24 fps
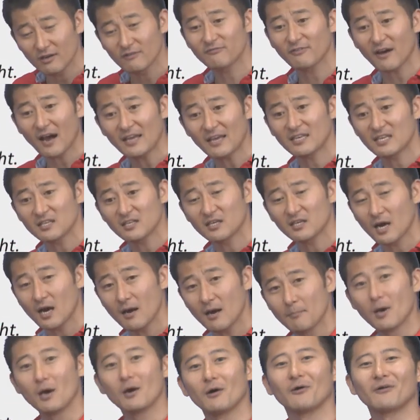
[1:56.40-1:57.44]
if I can
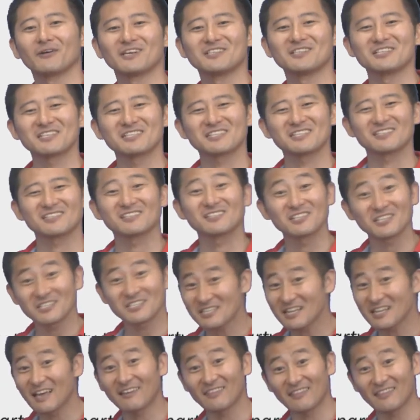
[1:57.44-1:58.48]
come. Okay, just
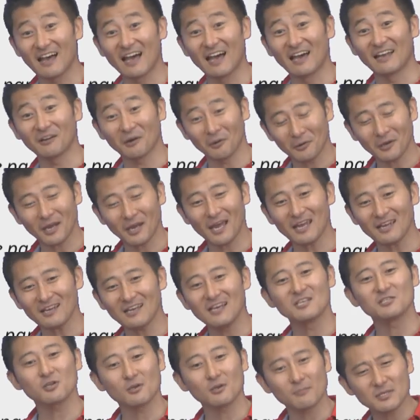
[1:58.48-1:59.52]
like that, okay?
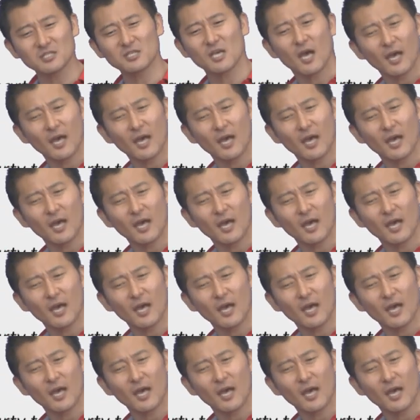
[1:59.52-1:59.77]
So it means,